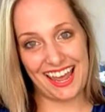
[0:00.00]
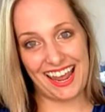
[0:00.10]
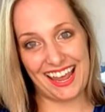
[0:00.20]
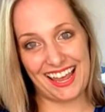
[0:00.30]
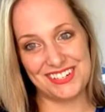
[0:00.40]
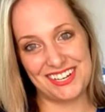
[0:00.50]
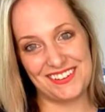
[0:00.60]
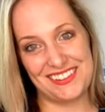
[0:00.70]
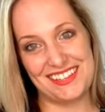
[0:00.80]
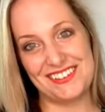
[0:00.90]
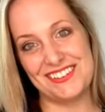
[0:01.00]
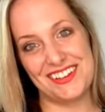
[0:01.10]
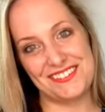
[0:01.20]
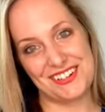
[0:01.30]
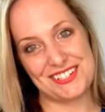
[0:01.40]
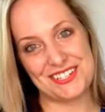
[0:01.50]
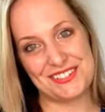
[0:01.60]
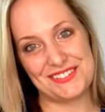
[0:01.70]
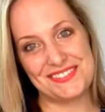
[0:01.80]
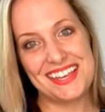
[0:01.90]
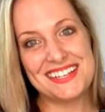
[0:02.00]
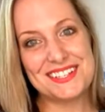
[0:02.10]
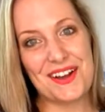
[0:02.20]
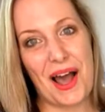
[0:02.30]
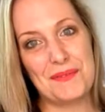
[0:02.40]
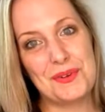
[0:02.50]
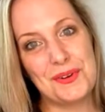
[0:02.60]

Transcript: And we know that you'll love her too. So I'm